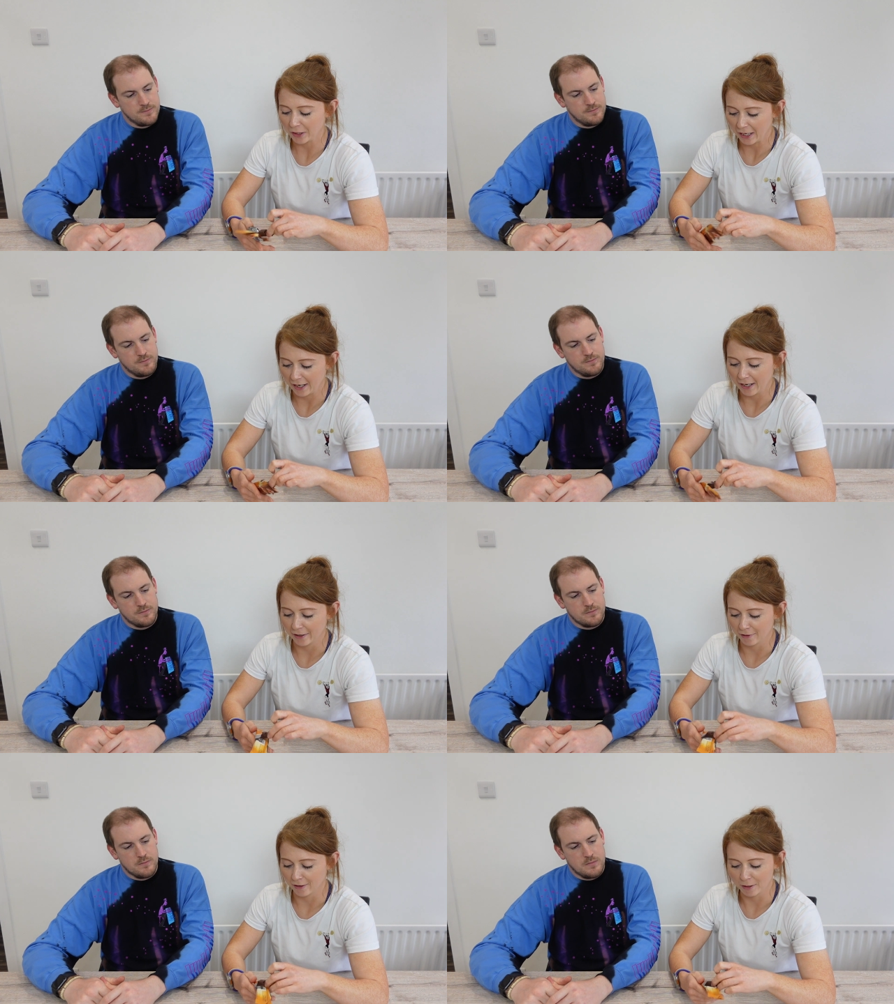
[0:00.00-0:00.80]
Speaker 1: yeah, I
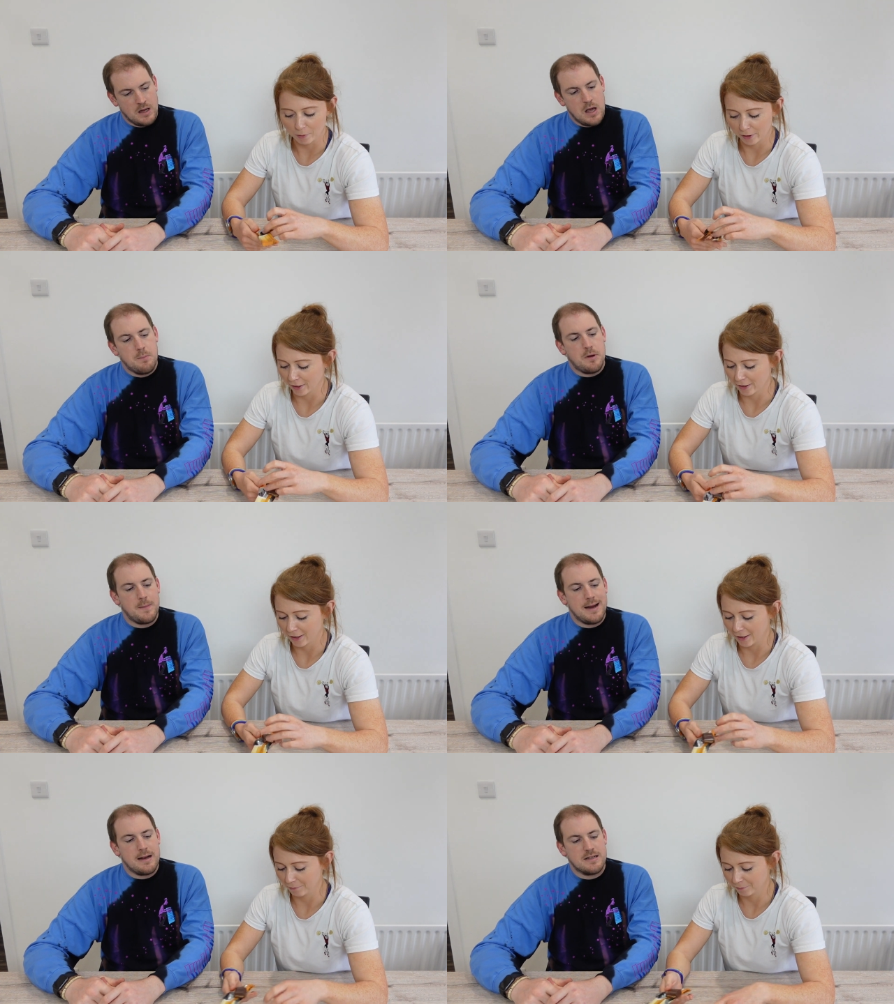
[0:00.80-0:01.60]
agree. One out. But I
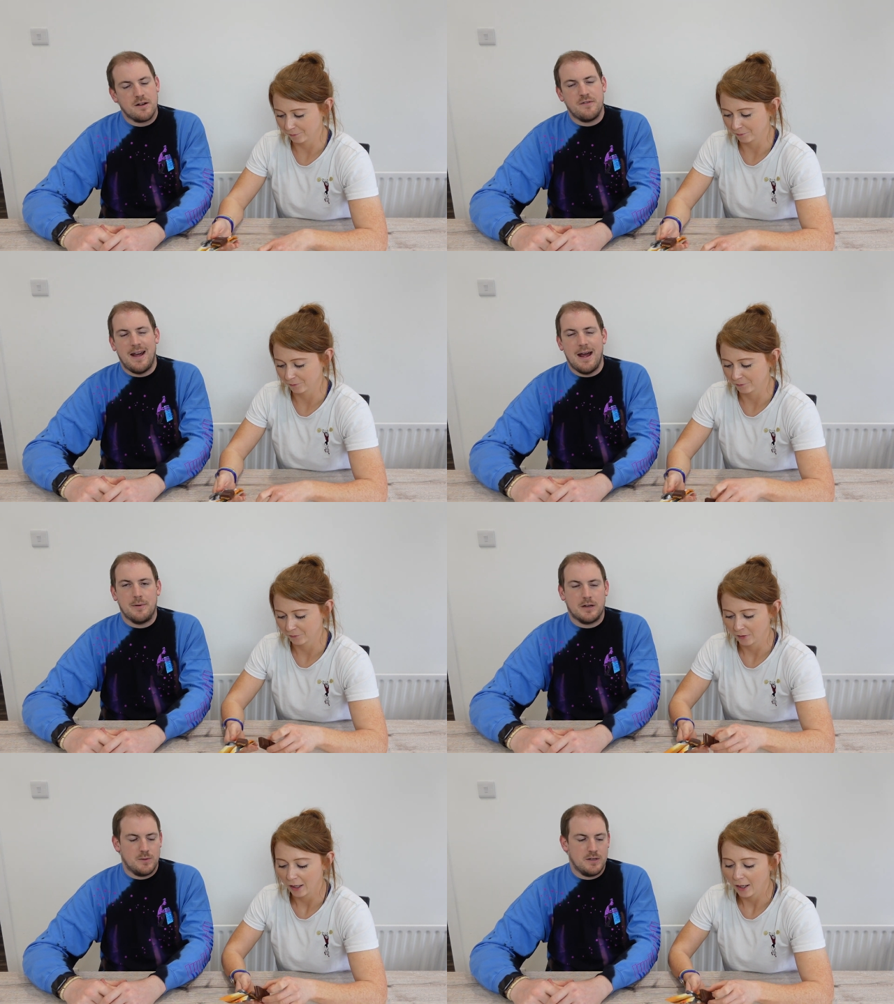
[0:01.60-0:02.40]
mean,
Speaker 2: it's unfair
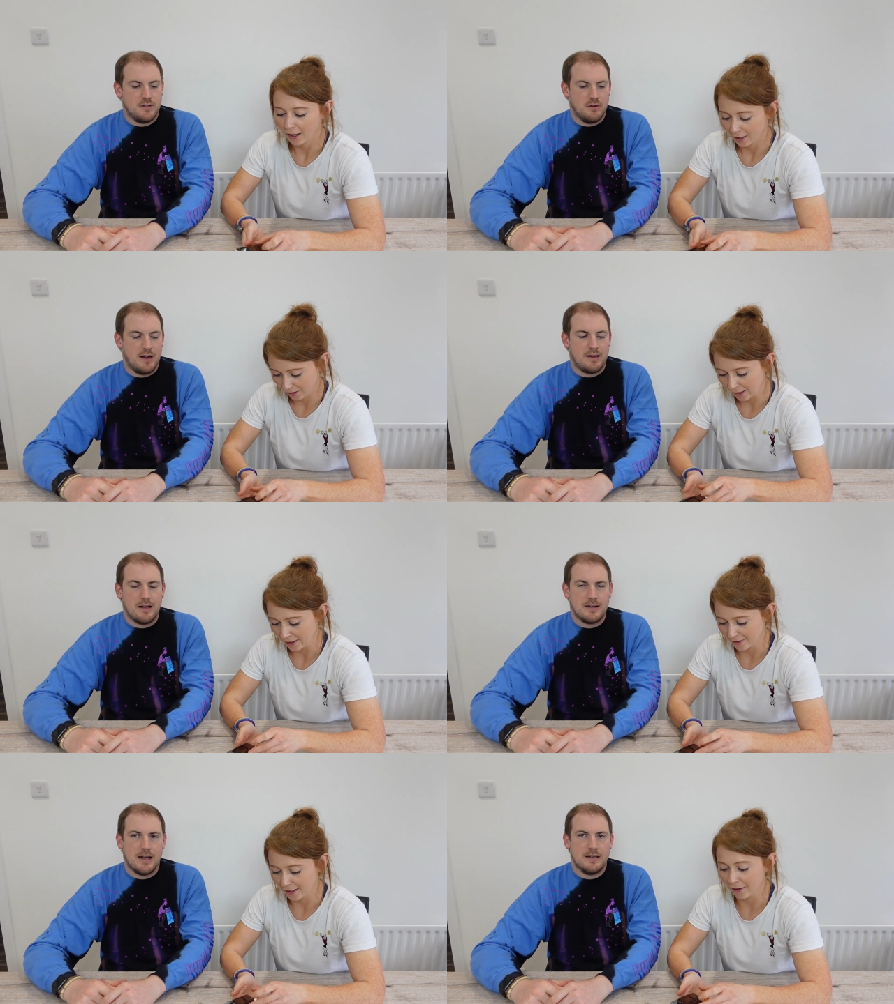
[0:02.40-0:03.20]
because we just don't like that
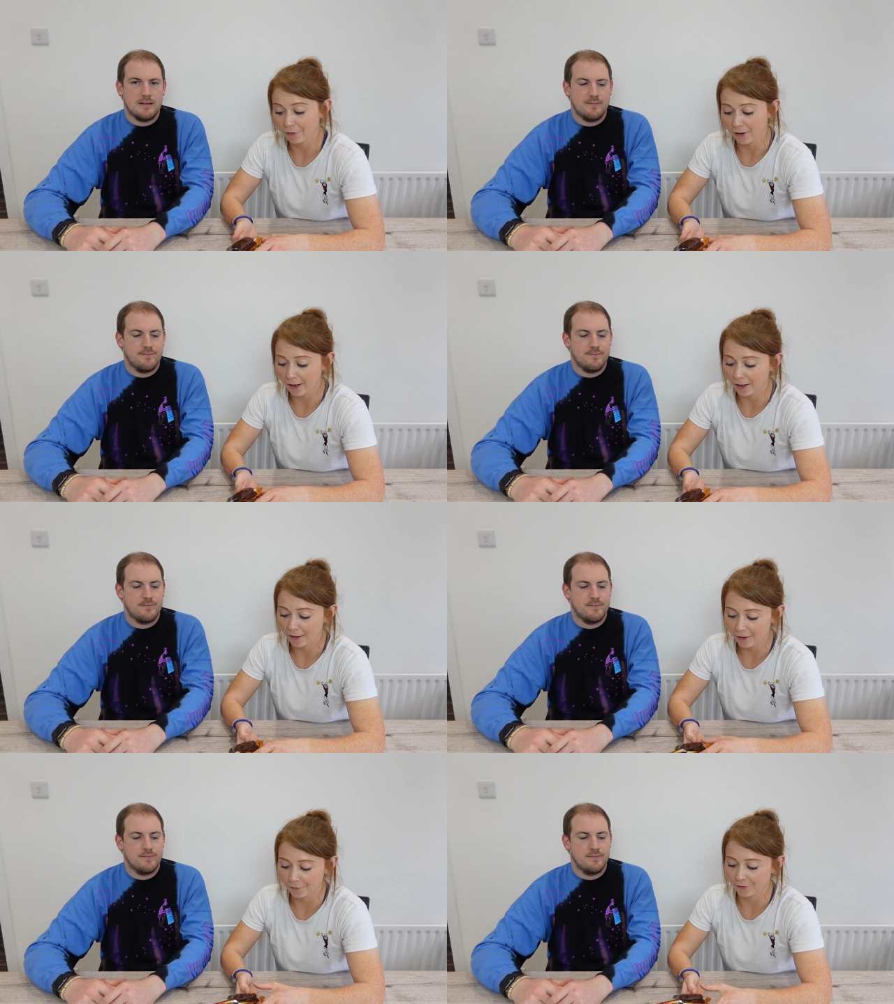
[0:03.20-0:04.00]
taste.
Speaker 1: If that
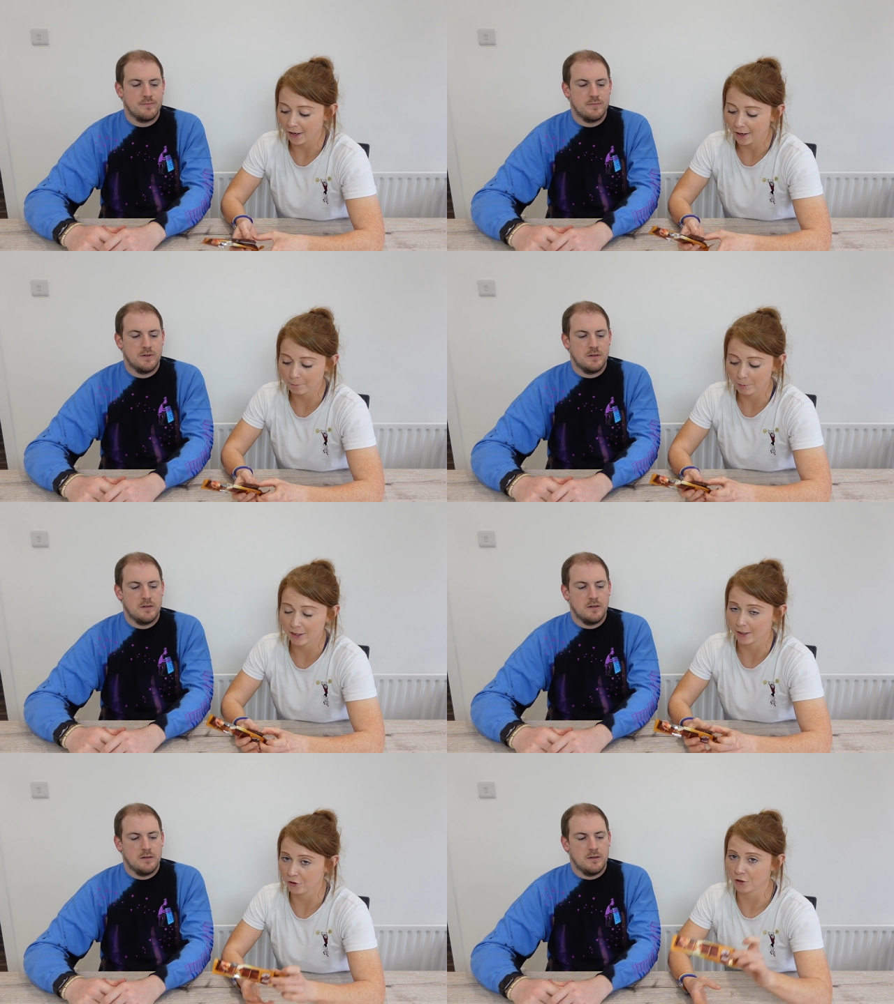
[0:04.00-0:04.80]
if that had
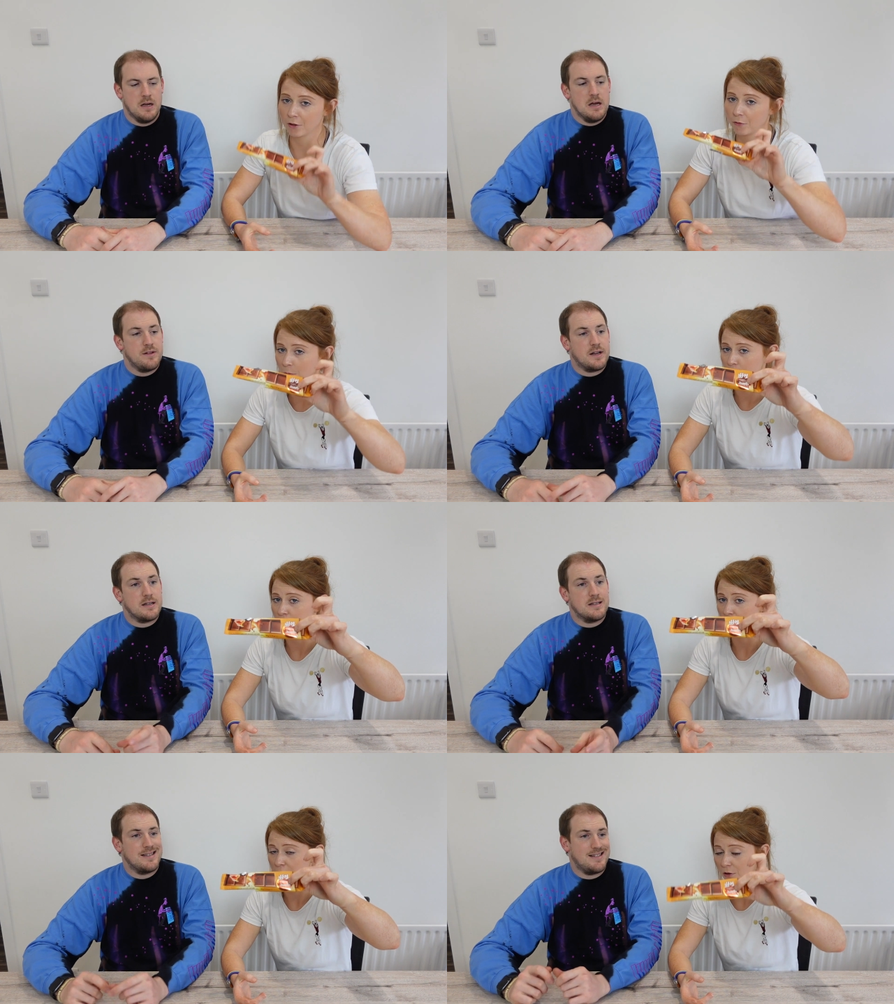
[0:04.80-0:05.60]
potential, if it the
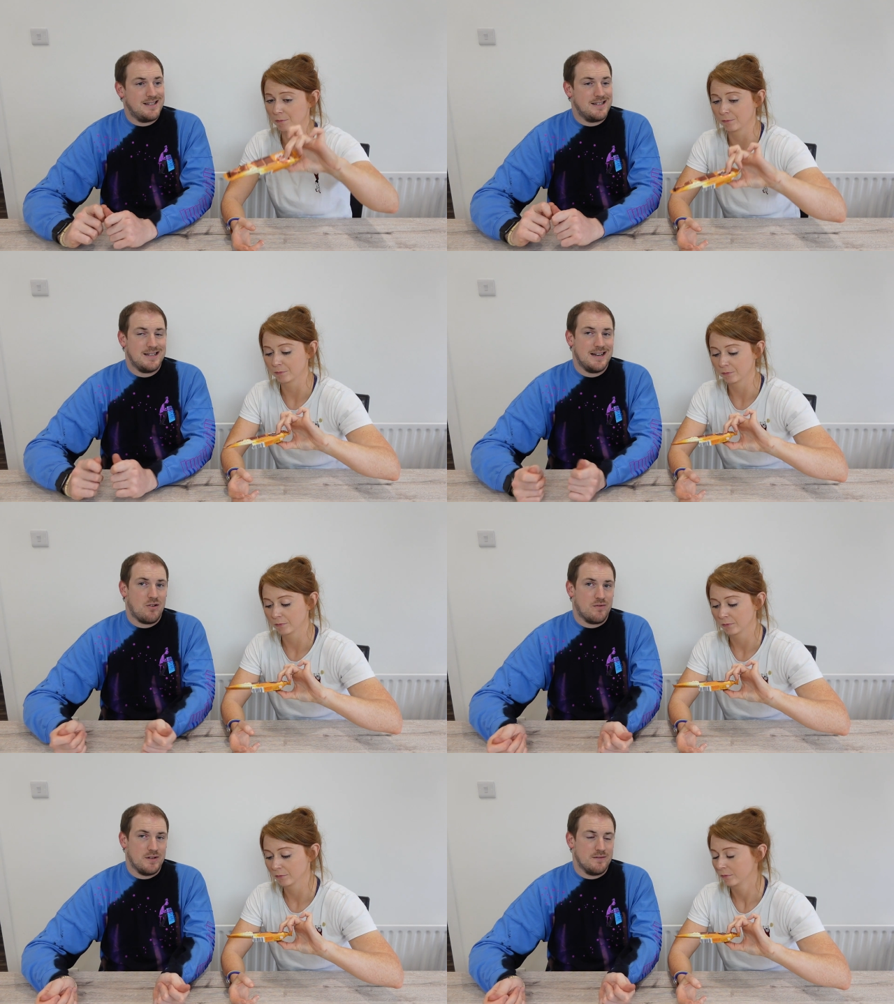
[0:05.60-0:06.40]
Speaker 2: consistency just,
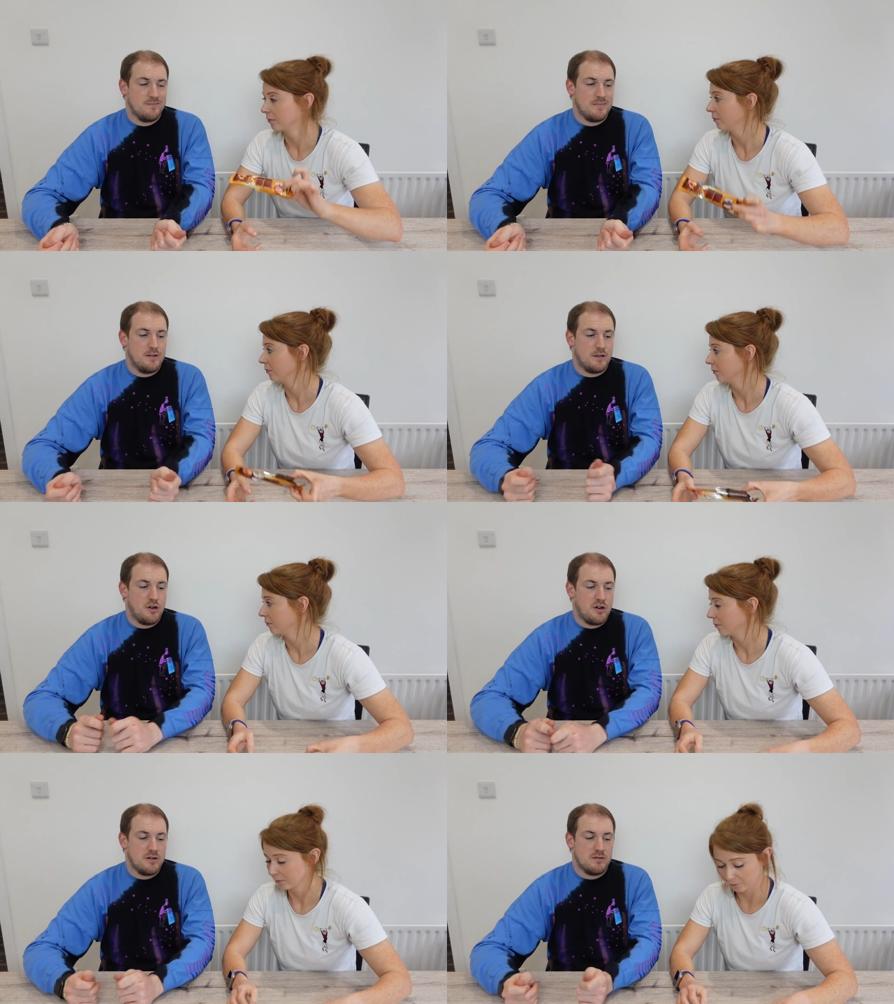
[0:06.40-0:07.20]
of it and the
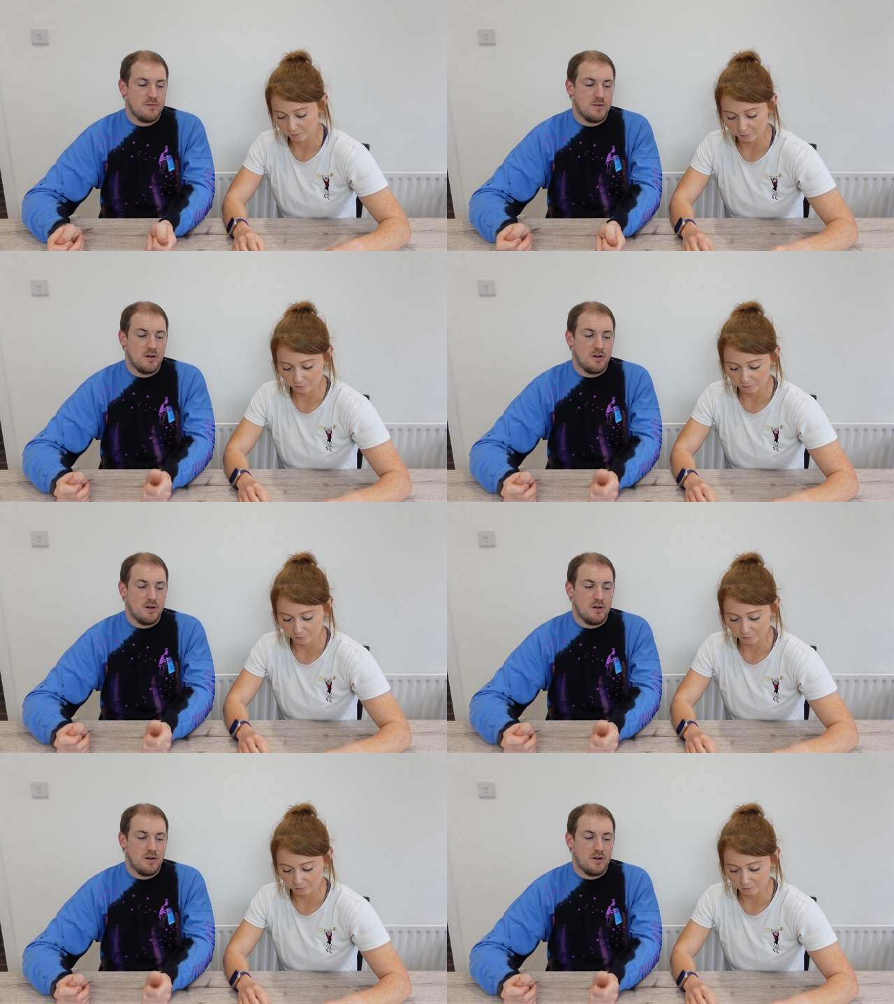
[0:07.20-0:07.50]
gooiness of